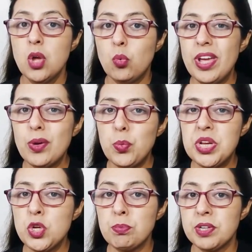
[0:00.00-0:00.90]
Quick
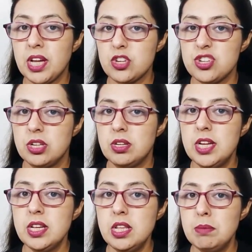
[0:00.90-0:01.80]
video production.
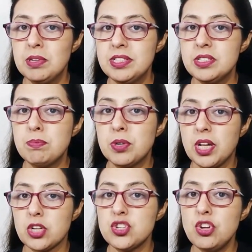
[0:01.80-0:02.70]
It enables the
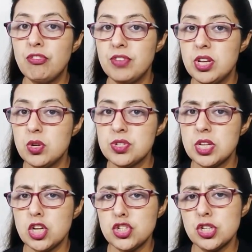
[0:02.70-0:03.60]
production of videos
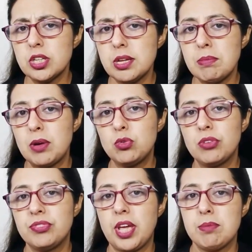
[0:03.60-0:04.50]
in a short amount
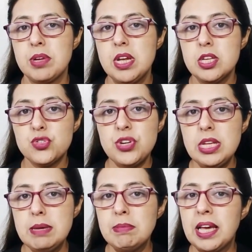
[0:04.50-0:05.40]
of time,
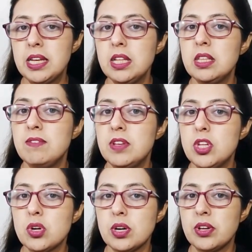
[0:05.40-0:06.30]
streamlining the
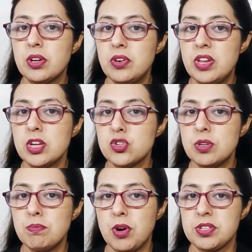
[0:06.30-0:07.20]
video
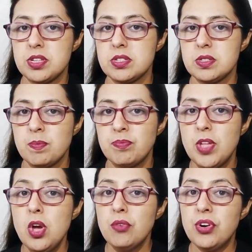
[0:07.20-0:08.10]
creation process.
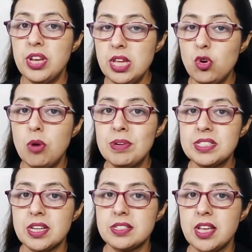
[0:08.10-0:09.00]
For e-commerce
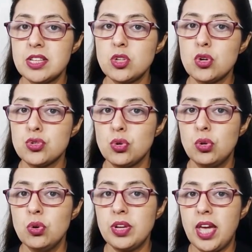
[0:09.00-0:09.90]
success,
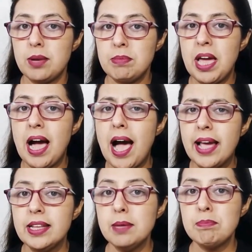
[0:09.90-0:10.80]
Oxolo can be
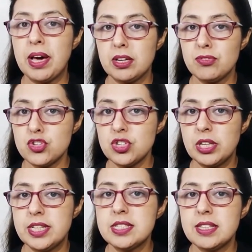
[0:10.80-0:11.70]
highly beneficial
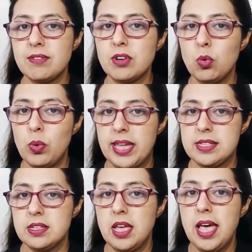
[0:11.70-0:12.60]
in several
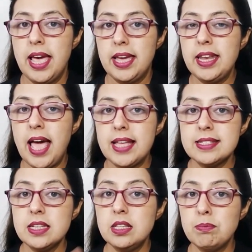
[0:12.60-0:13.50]
ways,
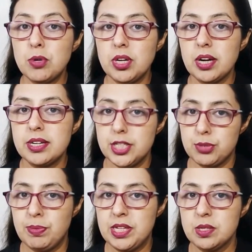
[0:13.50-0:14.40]
enhancing the product
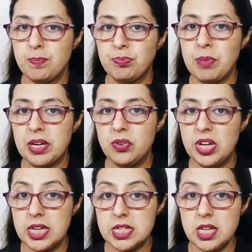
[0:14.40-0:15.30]
displays. By
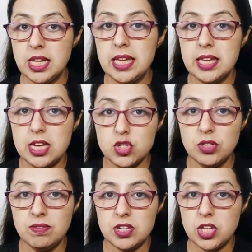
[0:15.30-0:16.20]
creating
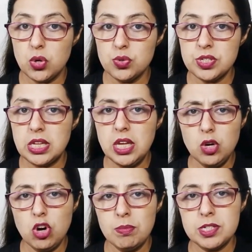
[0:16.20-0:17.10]
engaging videos,
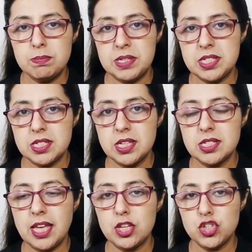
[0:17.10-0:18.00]
e-commerce businesses
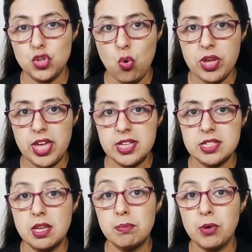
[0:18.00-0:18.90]
can showcase
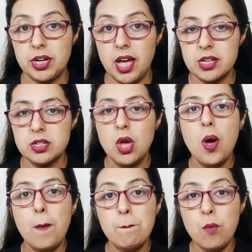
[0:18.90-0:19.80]
products
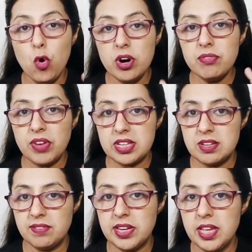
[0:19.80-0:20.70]
more
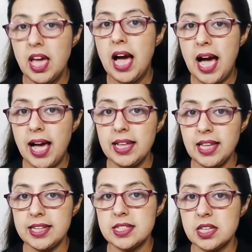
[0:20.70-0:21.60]
effectively,
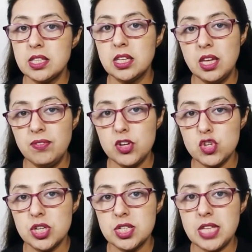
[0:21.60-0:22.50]
highlighting the key
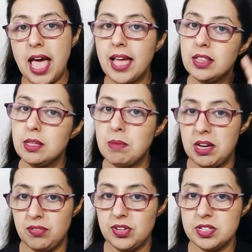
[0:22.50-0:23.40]
features and the
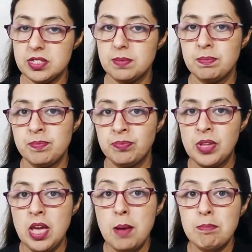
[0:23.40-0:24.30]
benefits.
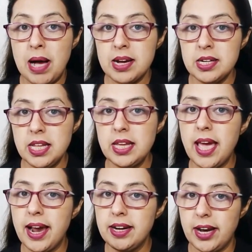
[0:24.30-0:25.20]
Marketing
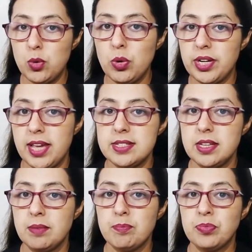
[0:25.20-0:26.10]
and
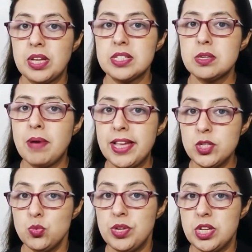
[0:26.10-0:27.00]
advertising. Customized
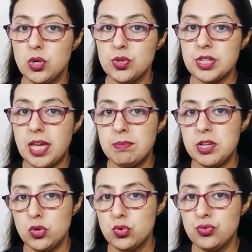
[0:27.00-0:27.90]
videos can be
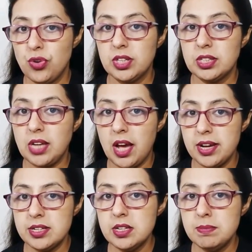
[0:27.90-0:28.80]
used for
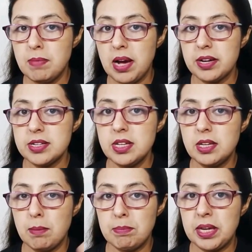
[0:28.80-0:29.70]
targeted marketing
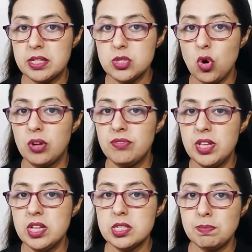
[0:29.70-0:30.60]
campaigns on
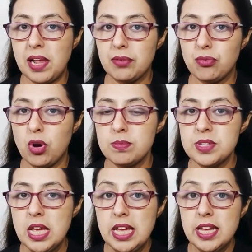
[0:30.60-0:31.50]
various platforms,
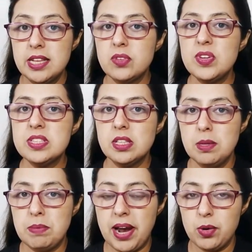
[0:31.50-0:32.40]
increasing the
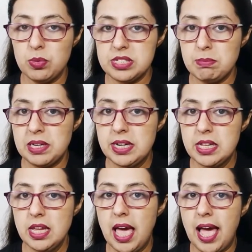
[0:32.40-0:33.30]
brand
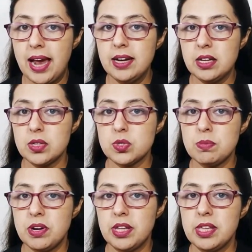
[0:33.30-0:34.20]
visibility and
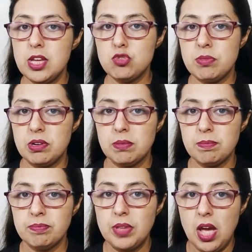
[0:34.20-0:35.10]
customer engagement.
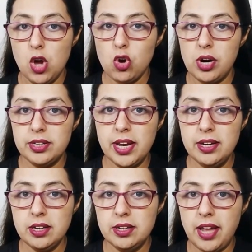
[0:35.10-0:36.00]

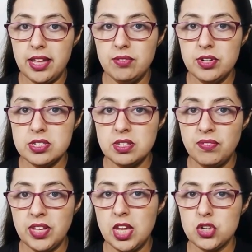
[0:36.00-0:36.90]
Content
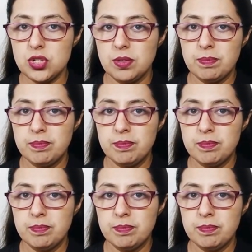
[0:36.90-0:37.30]
diversification.